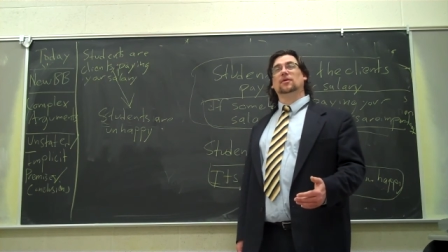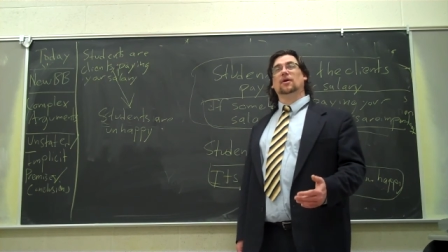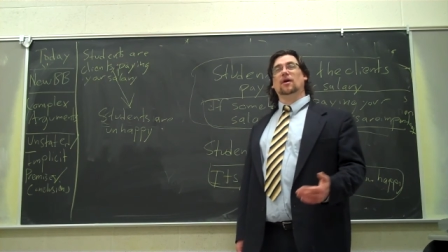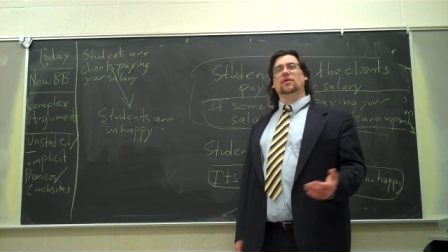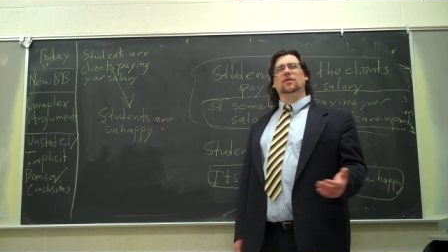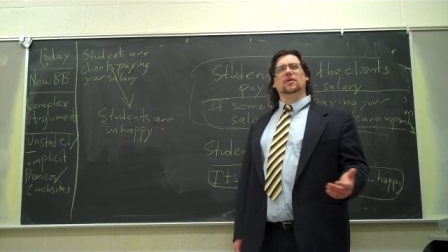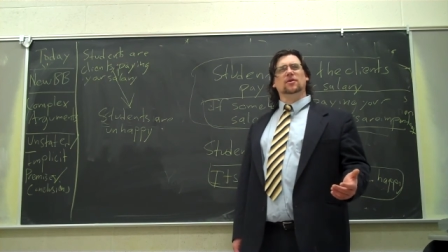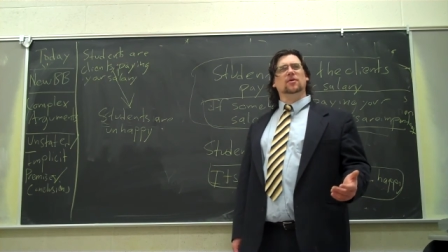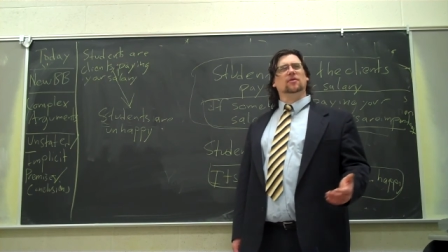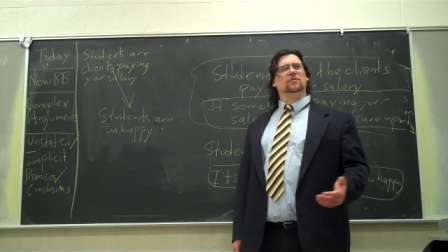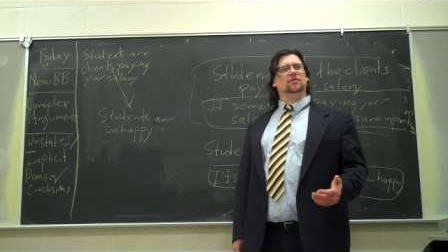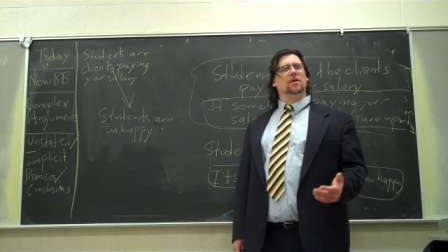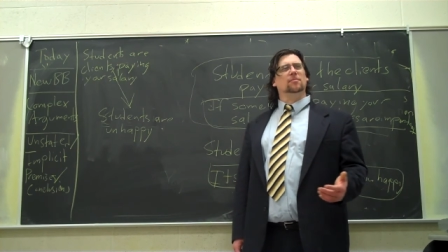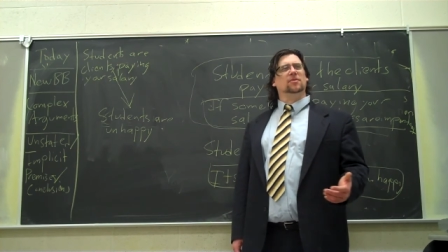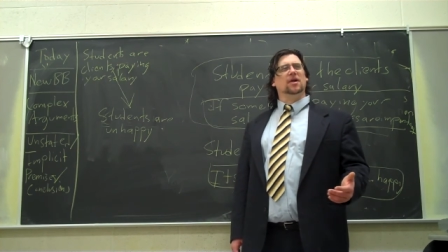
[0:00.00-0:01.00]
I think they do have
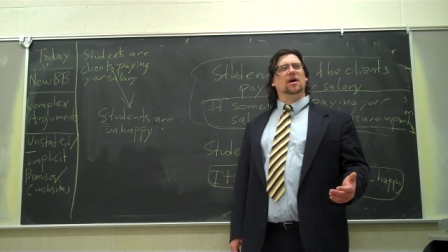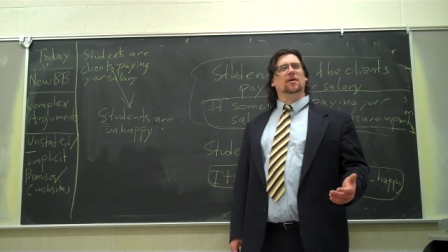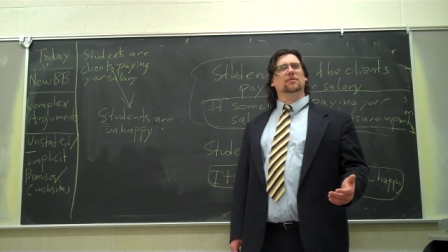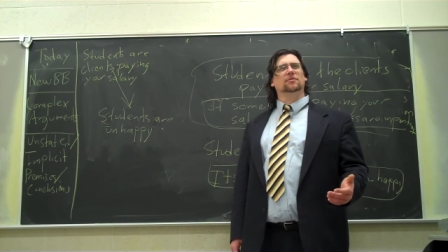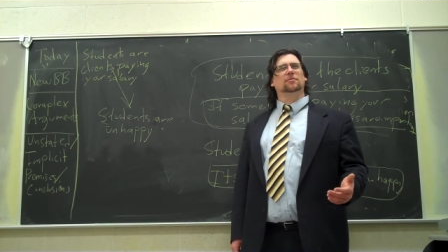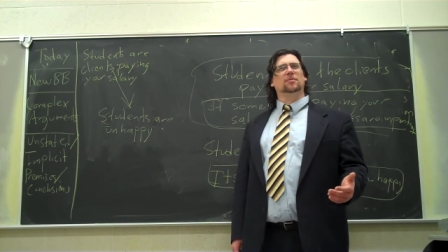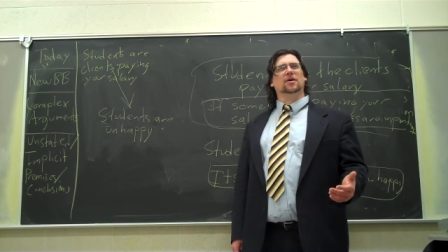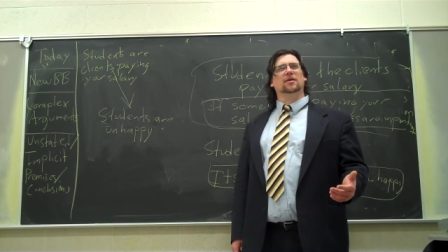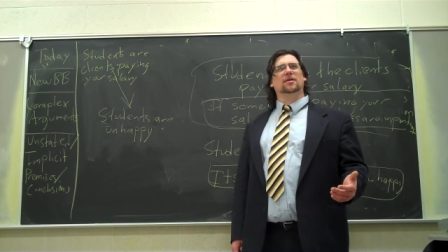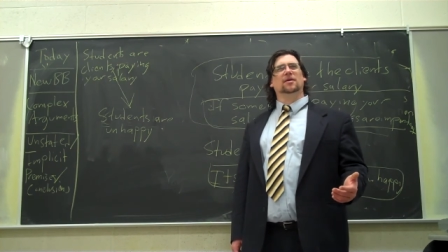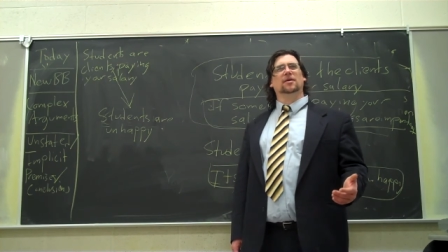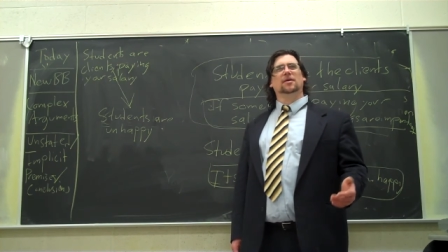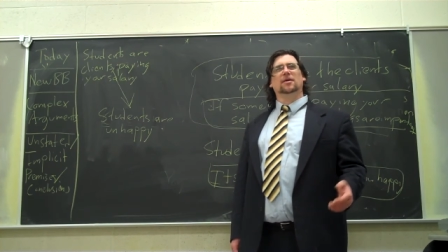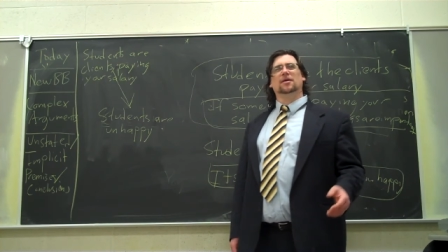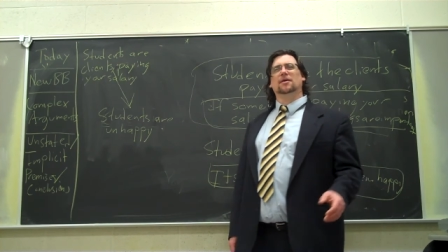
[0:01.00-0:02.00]
some plows, but,
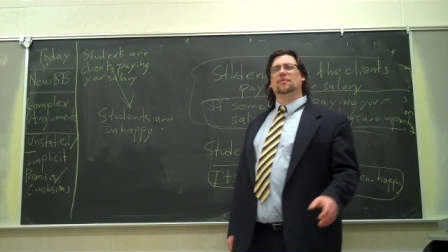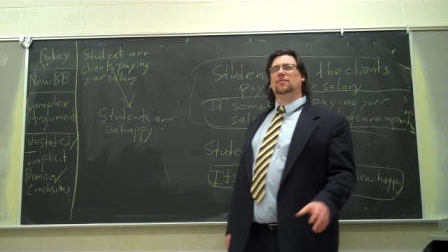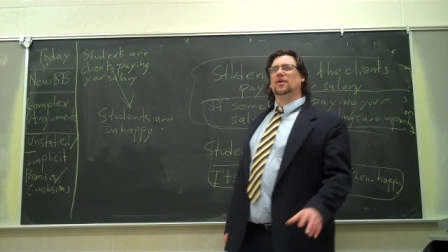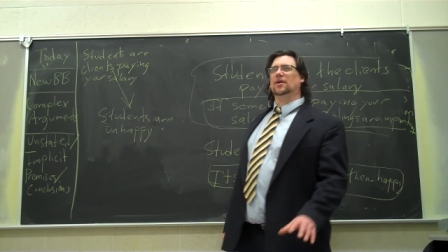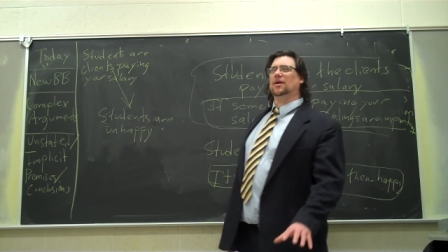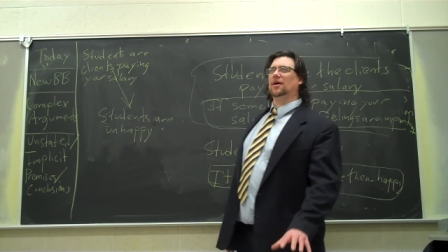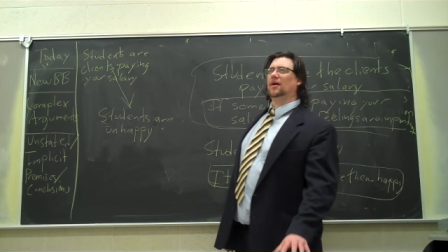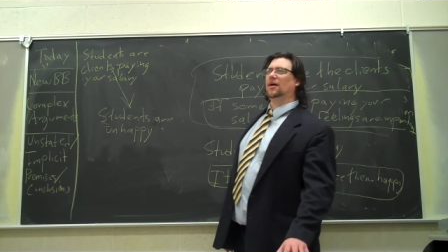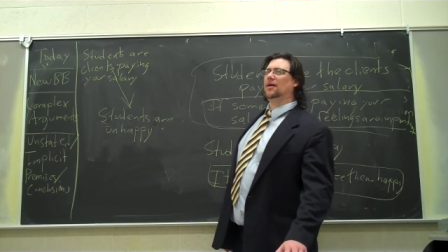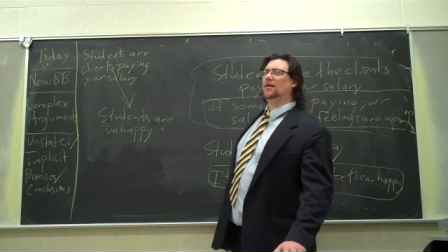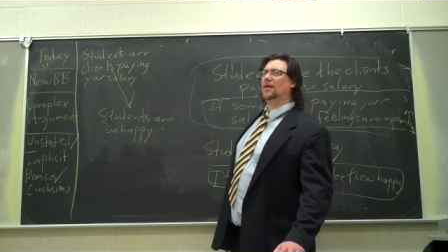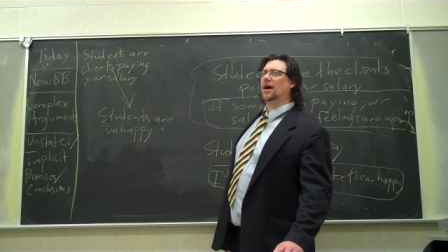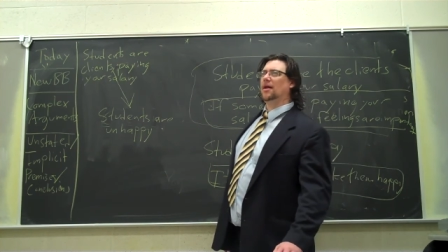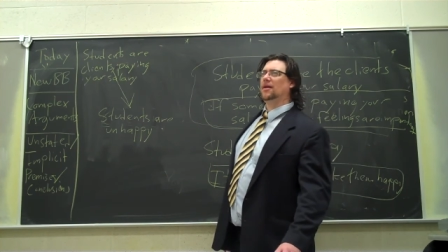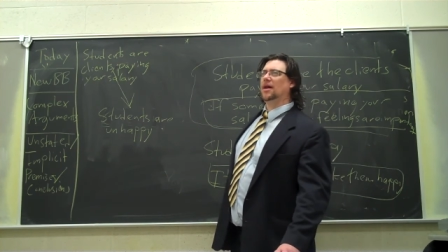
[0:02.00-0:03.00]
but uh,
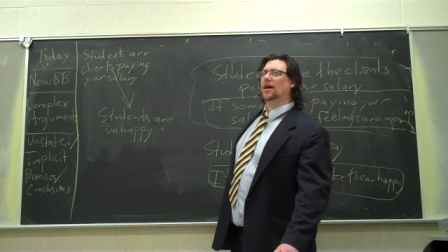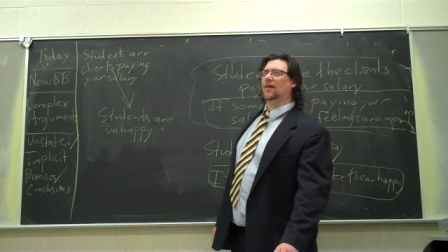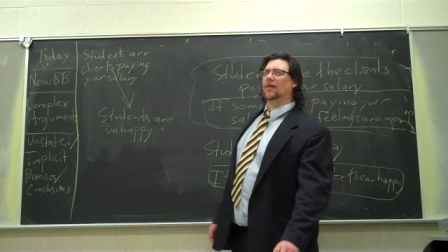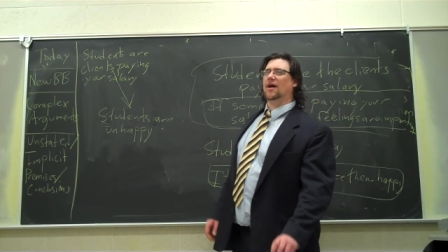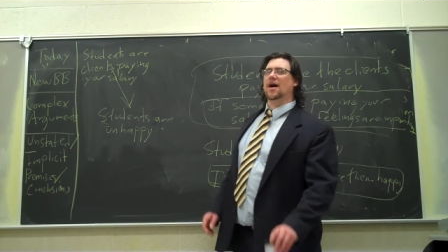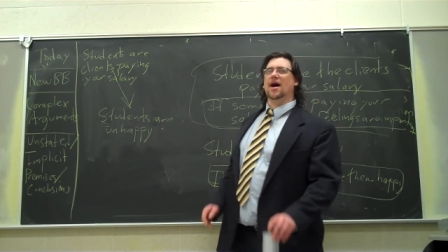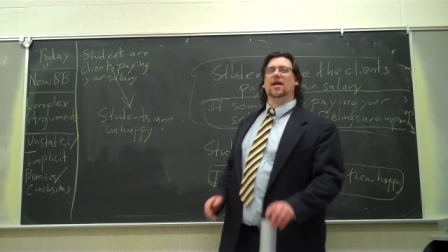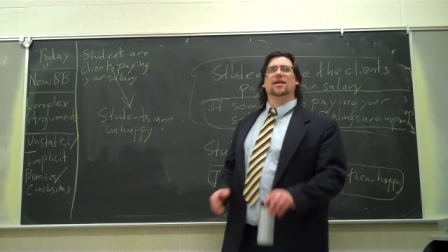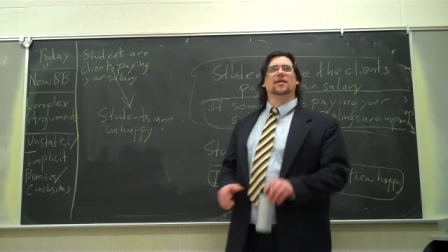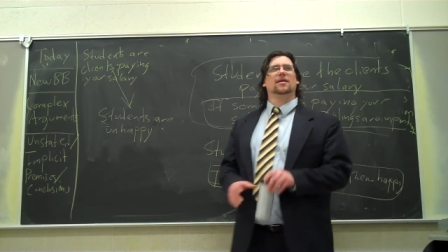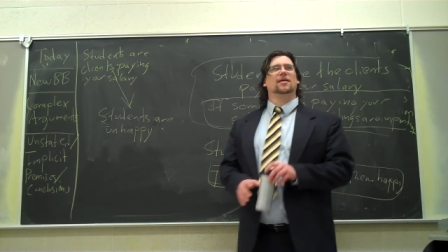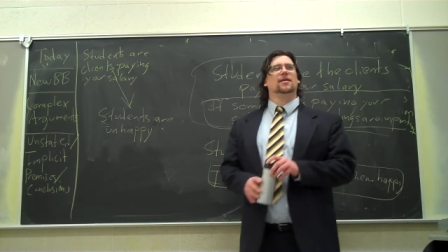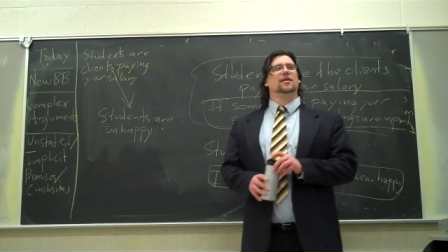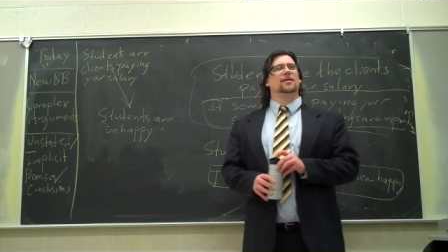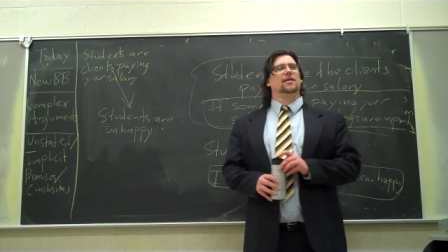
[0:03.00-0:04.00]
not, not a lot.
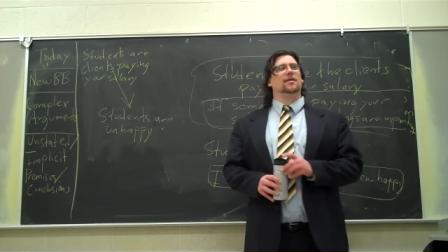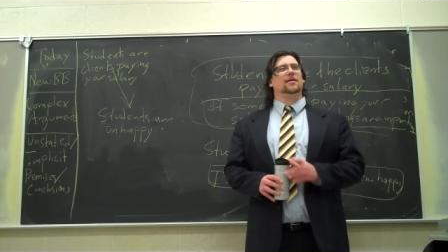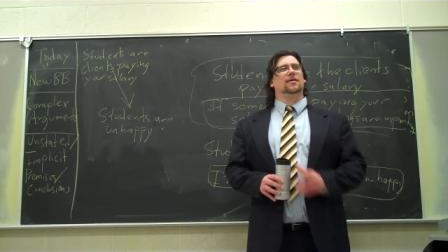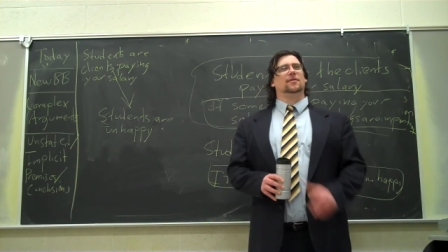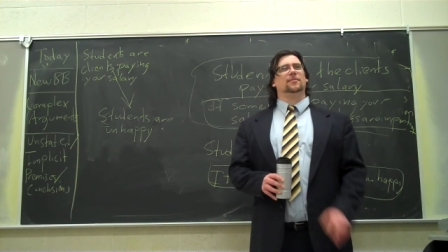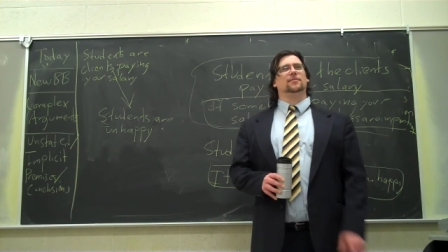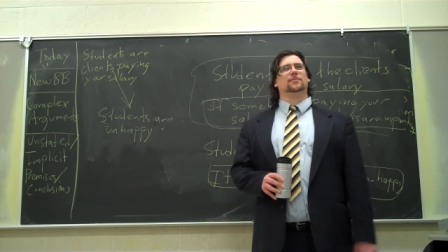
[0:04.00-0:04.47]
Most of them see